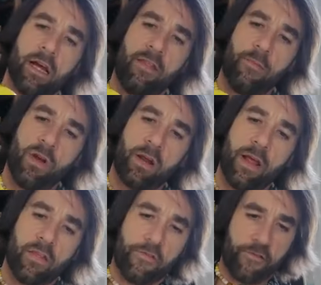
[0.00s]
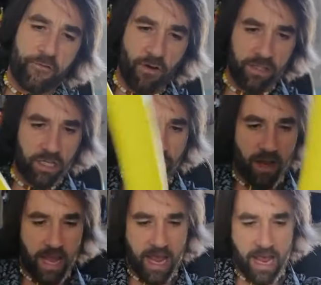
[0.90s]
And then we're going to make the front of
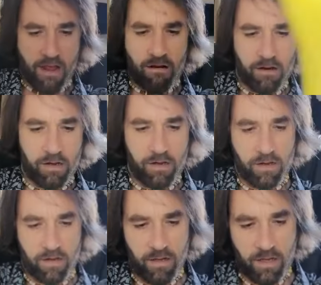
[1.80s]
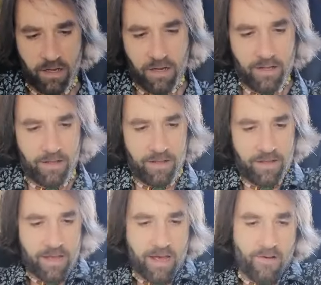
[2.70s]
her hair.
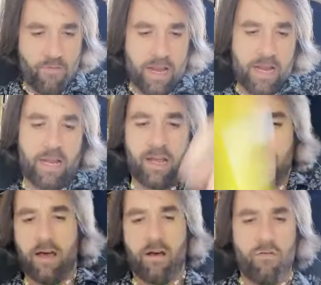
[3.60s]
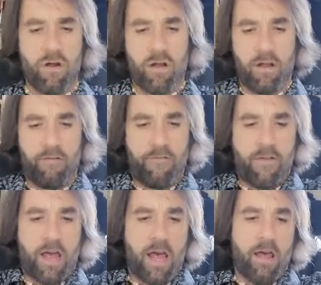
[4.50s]
There we go.
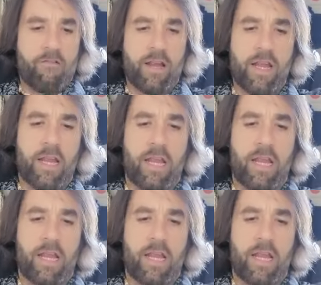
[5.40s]
Very